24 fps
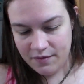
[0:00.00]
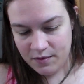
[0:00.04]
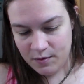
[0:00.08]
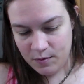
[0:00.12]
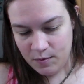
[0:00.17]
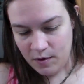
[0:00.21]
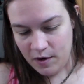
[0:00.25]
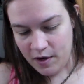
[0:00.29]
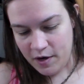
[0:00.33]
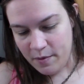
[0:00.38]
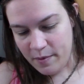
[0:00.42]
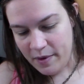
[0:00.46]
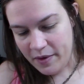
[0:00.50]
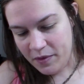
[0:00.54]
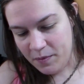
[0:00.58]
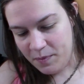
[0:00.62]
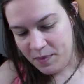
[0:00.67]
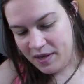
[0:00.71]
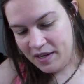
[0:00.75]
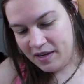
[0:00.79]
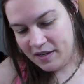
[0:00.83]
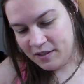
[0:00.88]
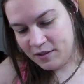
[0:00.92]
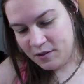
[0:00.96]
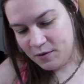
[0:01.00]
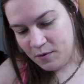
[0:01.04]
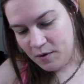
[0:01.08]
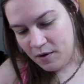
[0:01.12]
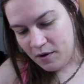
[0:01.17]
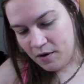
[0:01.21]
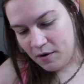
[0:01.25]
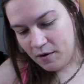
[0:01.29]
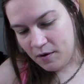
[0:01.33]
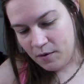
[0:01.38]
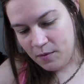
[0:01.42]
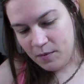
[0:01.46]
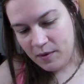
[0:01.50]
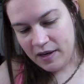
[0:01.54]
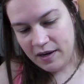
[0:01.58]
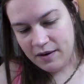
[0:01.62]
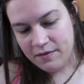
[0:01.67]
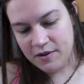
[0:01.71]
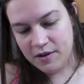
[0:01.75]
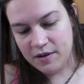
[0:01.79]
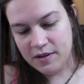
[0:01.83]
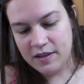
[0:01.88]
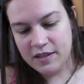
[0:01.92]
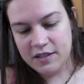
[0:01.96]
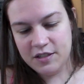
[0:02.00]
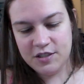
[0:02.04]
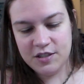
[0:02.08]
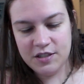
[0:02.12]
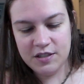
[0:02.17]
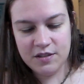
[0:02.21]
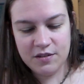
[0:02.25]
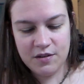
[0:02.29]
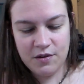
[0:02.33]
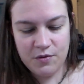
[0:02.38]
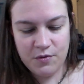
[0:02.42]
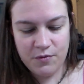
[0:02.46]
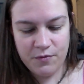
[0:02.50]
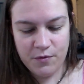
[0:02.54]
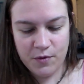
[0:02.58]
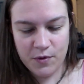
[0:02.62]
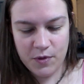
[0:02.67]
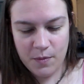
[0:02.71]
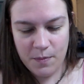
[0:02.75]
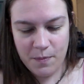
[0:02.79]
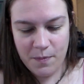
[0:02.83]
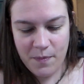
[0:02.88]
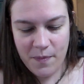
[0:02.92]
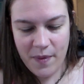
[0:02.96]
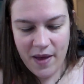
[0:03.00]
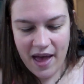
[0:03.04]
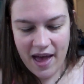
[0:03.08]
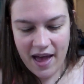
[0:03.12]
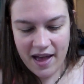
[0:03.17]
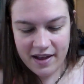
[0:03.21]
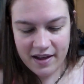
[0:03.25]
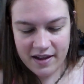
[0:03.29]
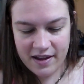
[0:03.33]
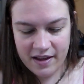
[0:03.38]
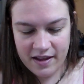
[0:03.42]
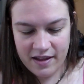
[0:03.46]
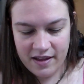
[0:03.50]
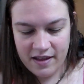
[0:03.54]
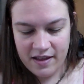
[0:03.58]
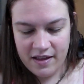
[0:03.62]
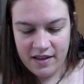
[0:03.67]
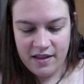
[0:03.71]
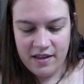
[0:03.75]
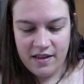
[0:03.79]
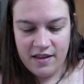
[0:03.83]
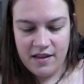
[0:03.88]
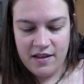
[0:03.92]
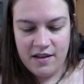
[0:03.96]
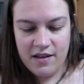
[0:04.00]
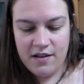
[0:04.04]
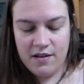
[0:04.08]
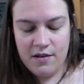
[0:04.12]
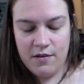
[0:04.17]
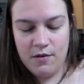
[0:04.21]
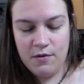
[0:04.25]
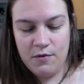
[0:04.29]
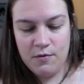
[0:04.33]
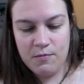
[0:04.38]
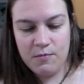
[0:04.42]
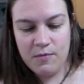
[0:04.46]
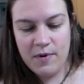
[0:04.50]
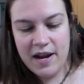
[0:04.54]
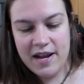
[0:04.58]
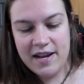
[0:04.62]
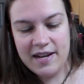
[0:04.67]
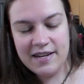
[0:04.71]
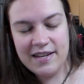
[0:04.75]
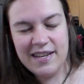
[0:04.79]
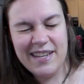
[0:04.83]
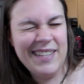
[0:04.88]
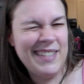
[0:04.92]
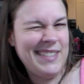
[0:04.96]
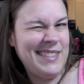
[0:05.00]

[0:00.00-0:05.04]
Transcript: even worry about the peak door or whatever. Let's just go for the back. All right.